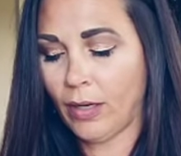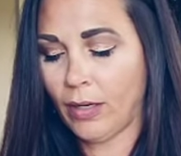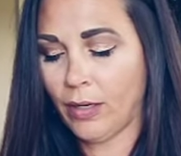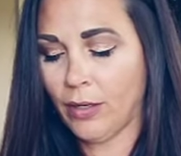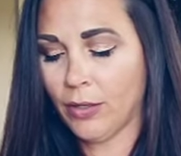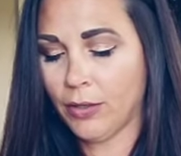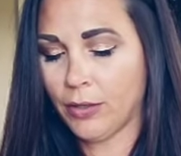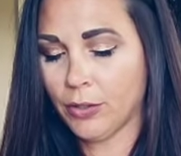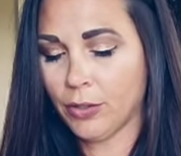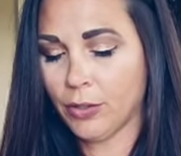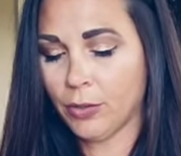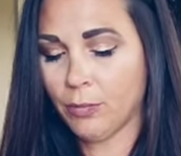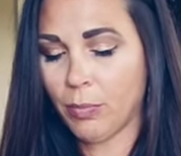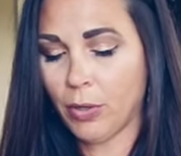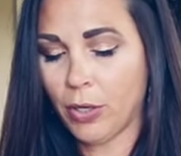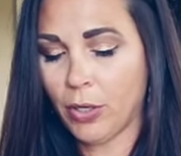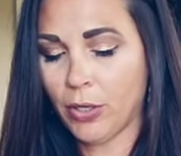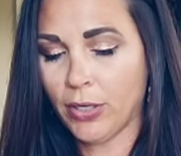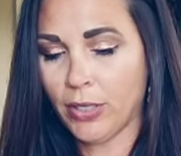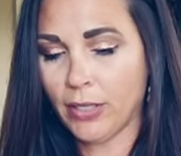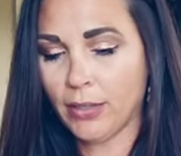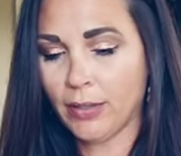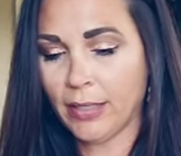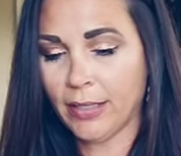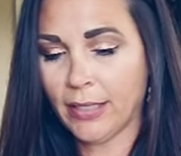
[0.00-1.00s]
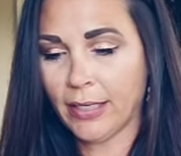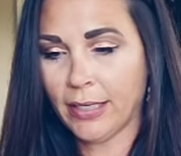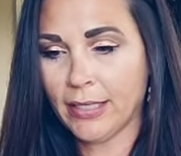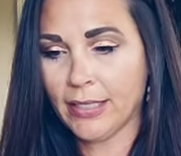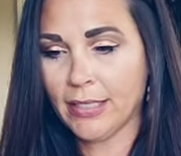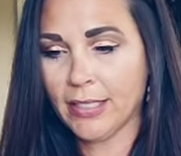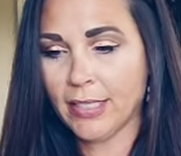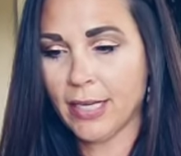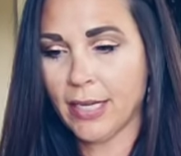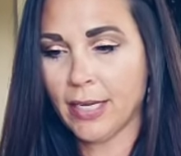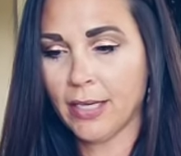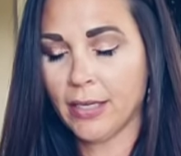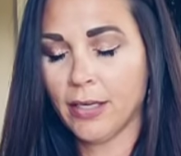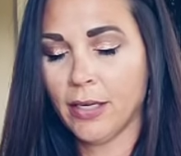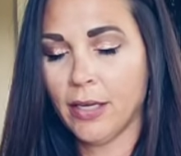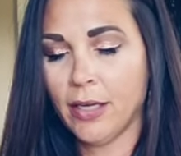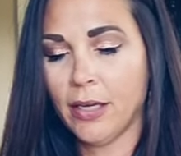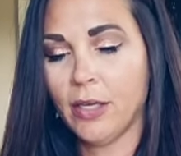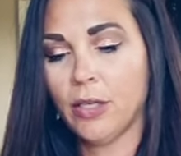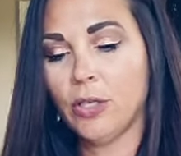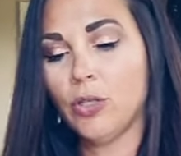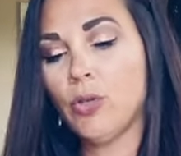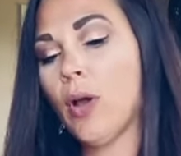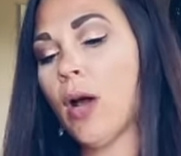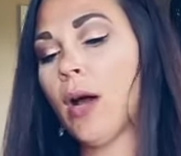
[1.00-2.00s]
a third party, like I said,
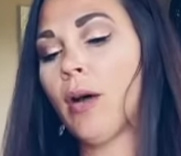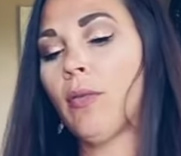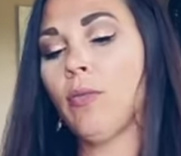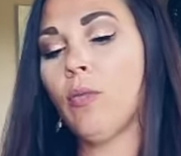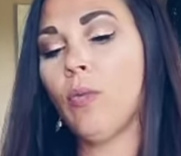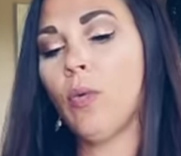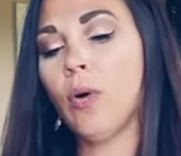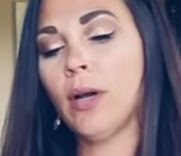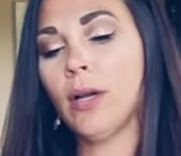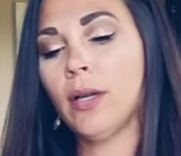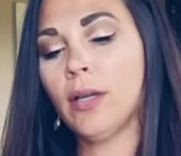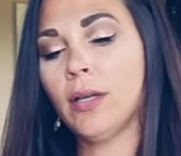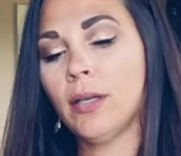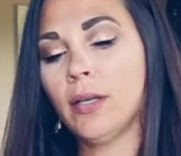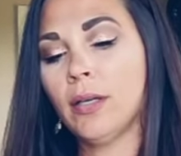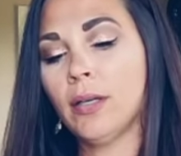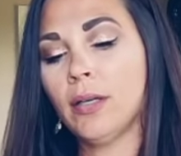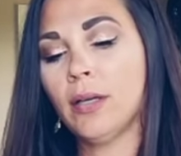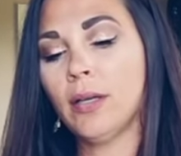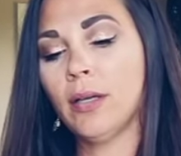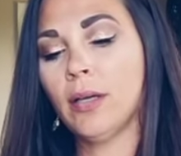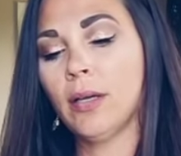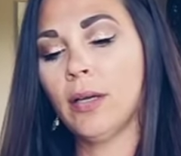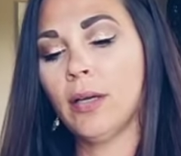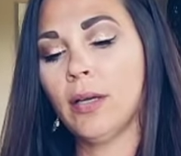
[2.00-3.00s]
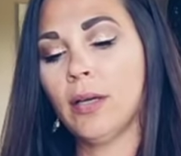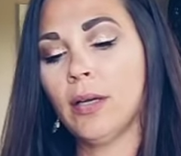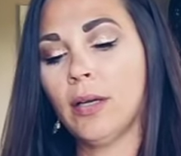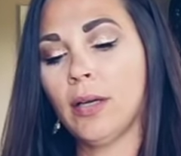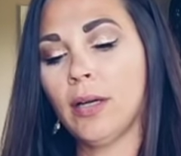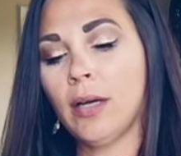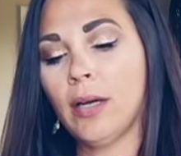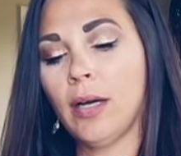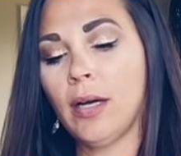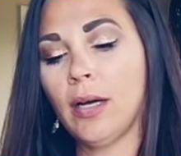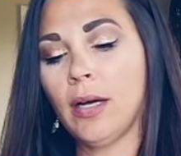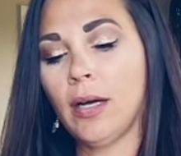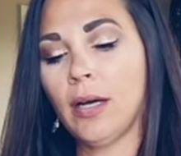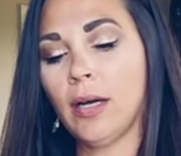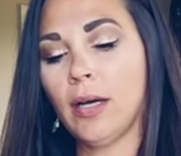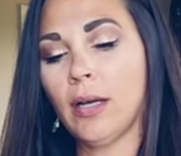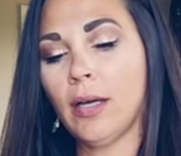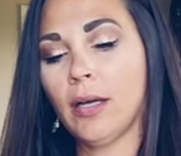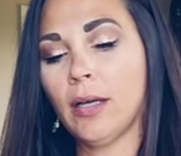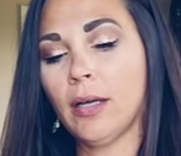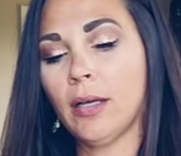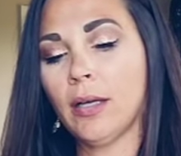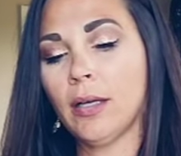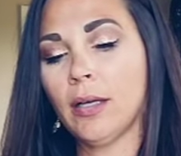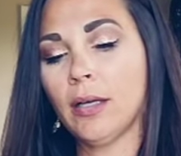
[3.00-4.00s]
you have one,
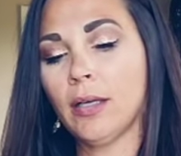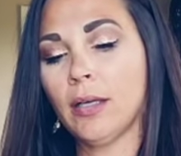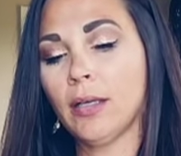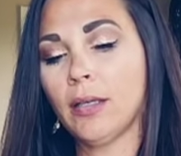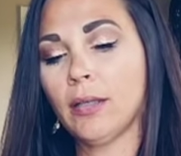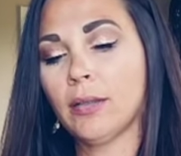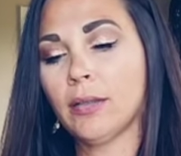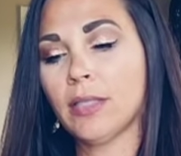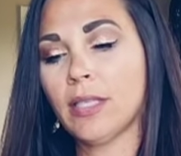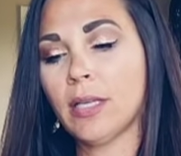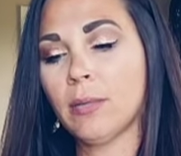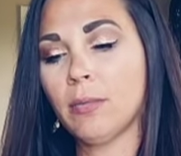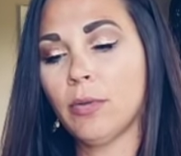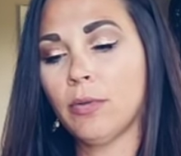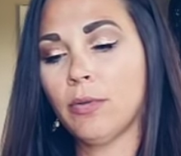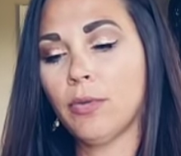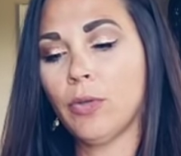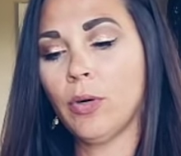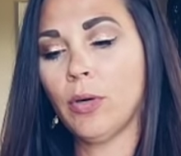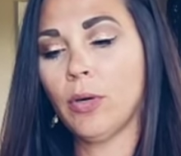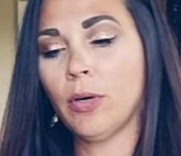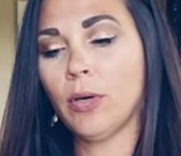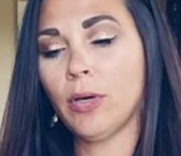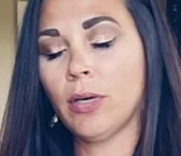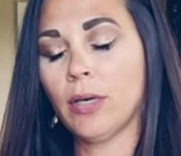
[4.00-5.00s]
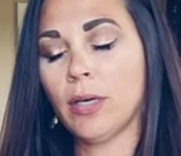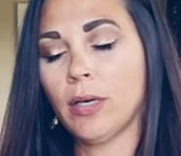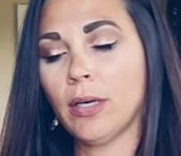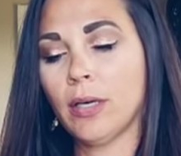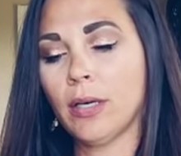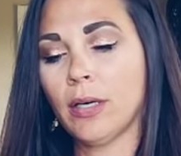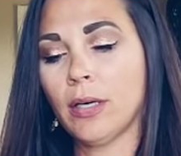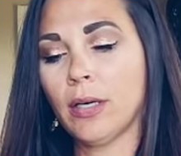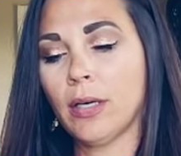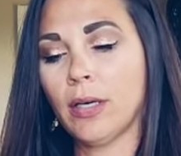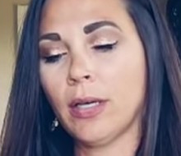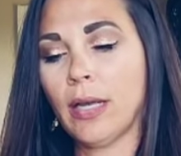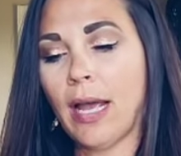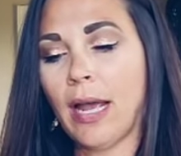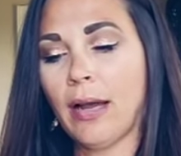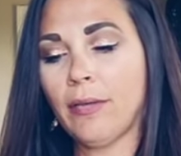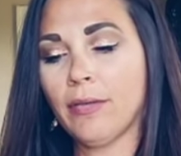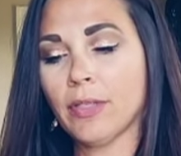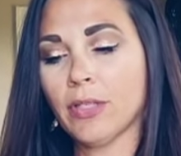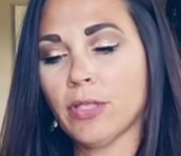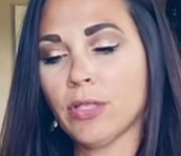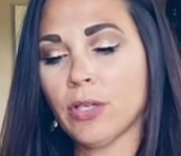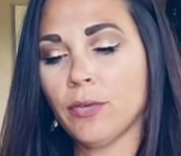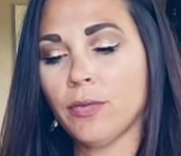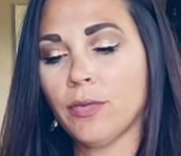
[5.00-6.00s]
uh, some of you are, have
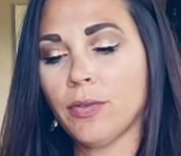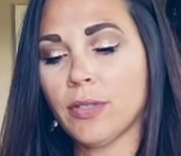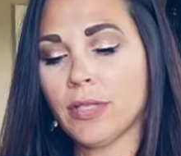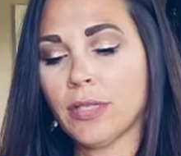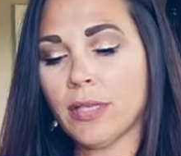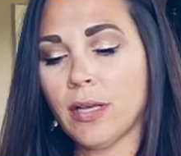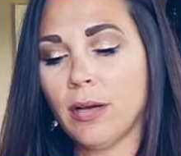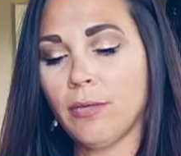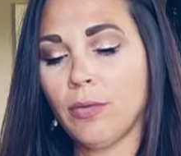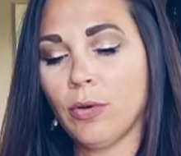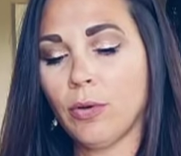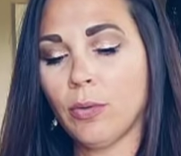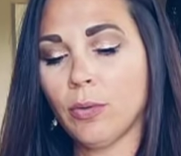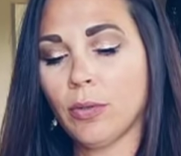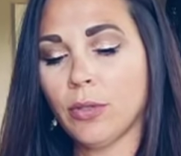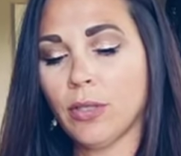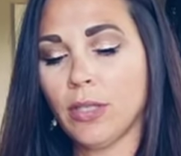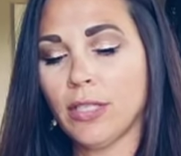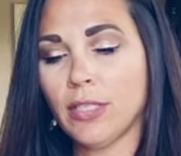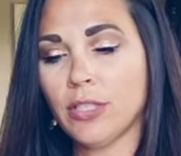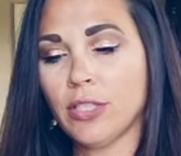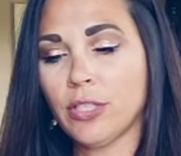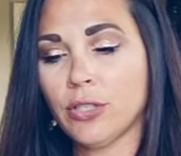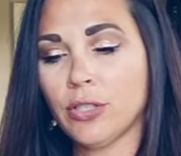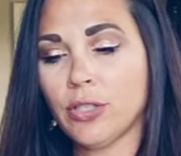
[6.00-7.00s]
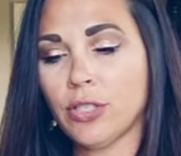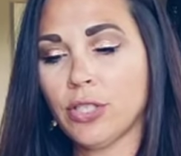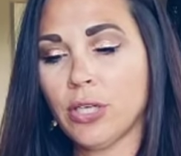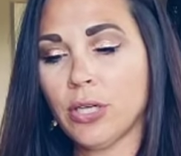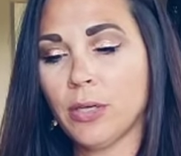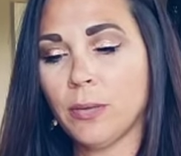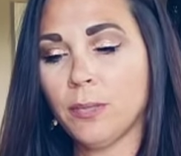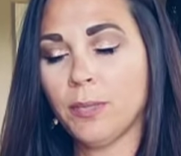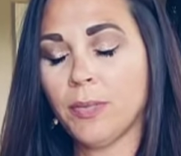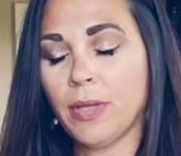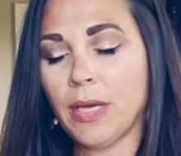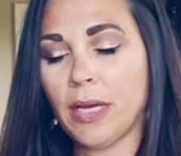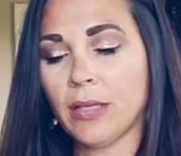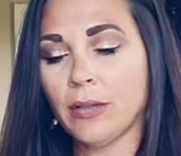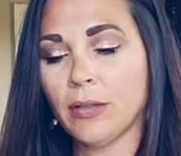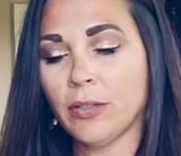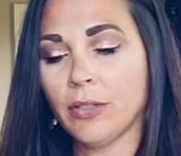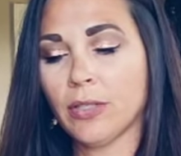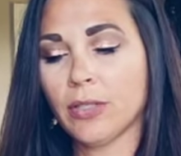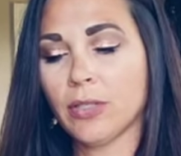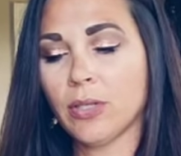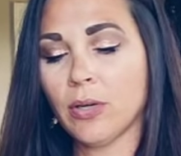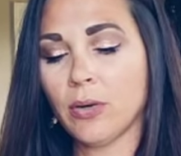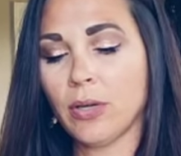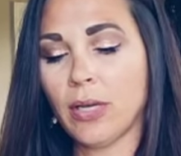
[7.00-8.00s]
a surface level relationship that
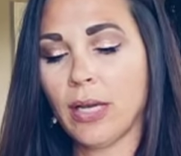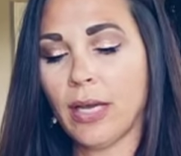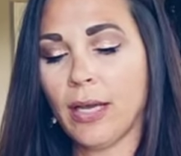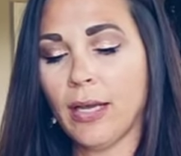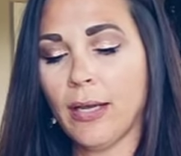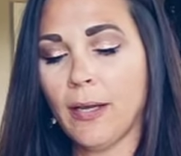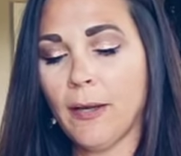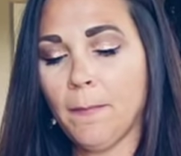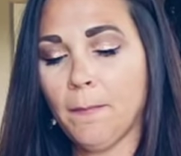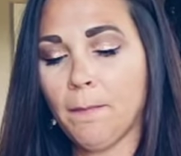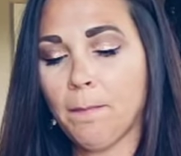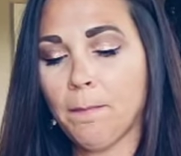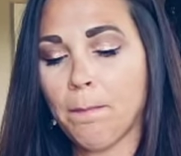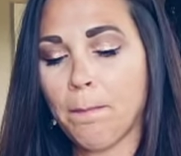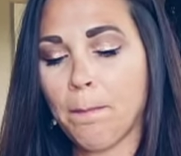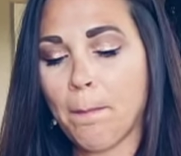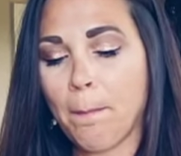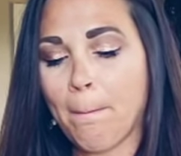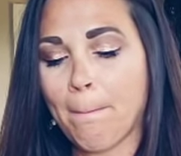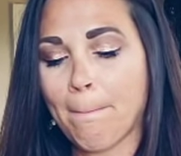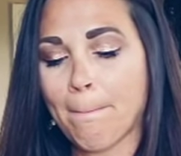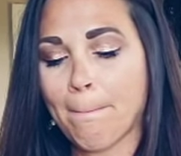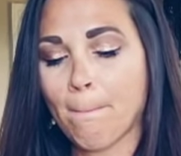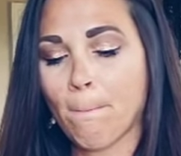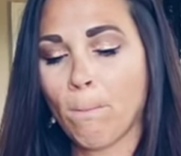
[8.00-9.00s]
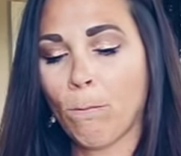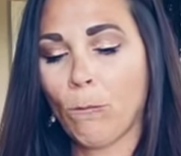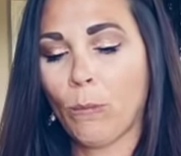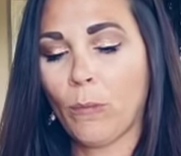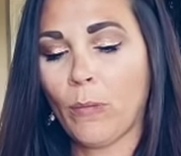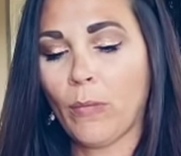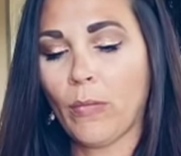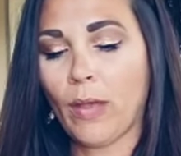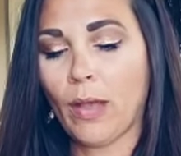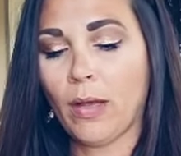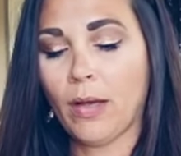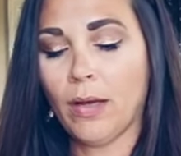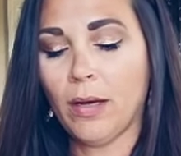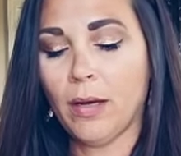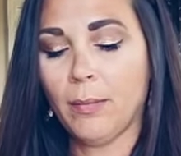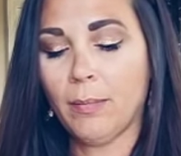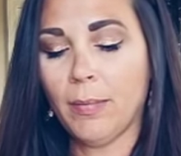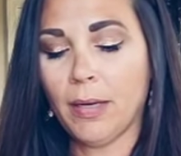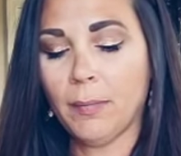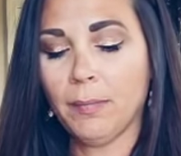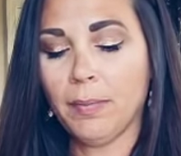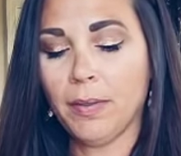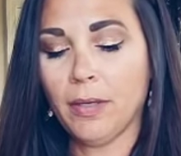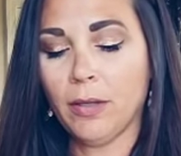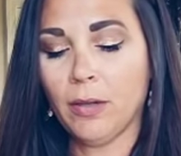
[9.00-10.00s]
looks okay, uh,
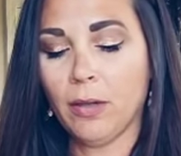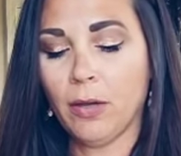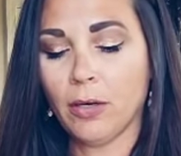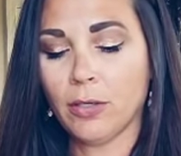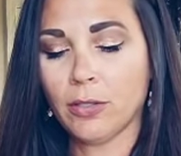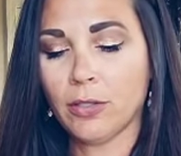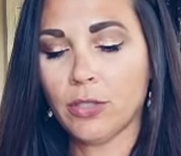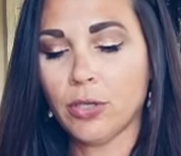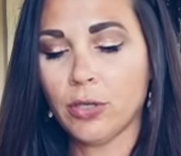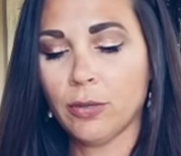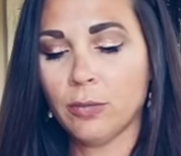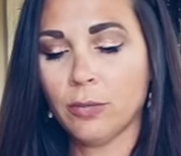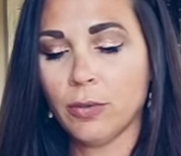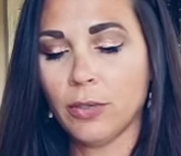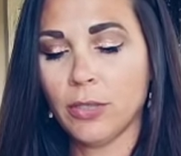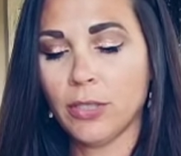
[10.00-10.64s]
might be a long-term